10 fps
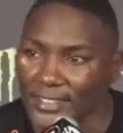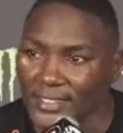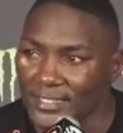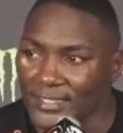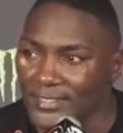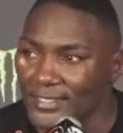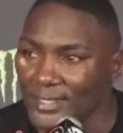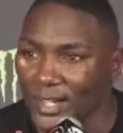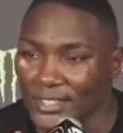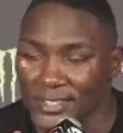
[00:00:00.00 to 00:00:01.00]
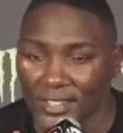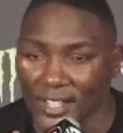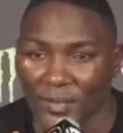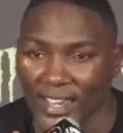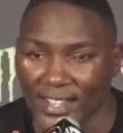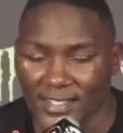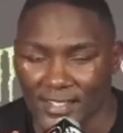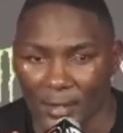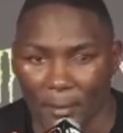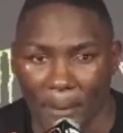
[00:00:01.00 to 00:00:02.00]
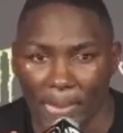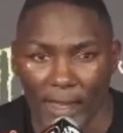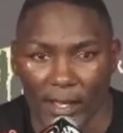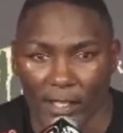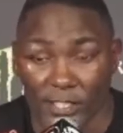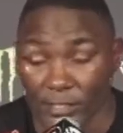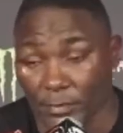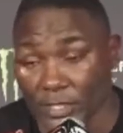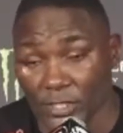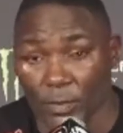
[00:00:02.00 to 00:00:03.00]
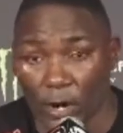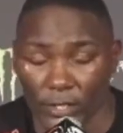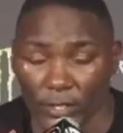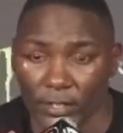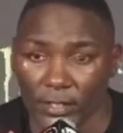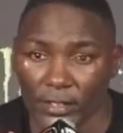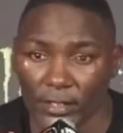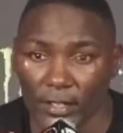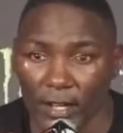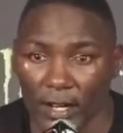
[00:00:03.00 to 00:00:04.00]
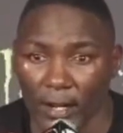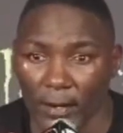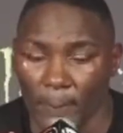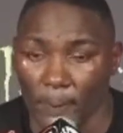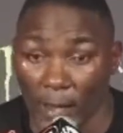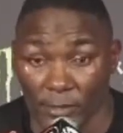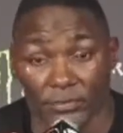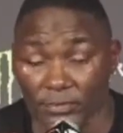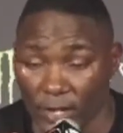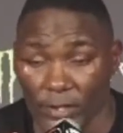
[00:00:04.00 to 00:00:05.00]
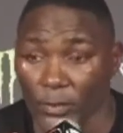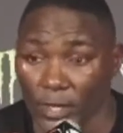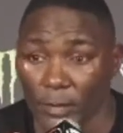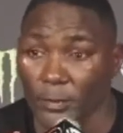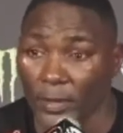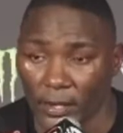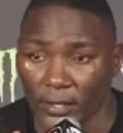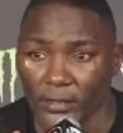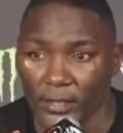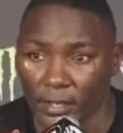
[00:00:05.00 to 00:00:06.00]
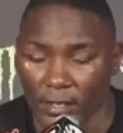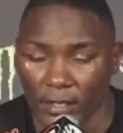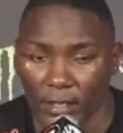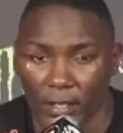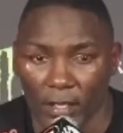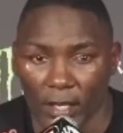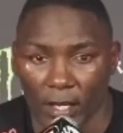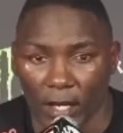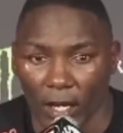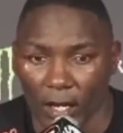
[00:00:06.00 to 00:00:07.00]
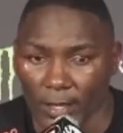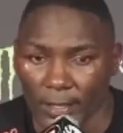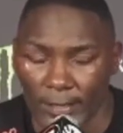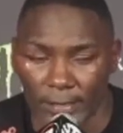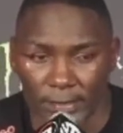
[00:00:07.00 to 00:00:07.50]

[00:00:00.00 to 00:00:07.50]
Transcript: should have kept my hands up. Should have been smarter. I was very well prepared. I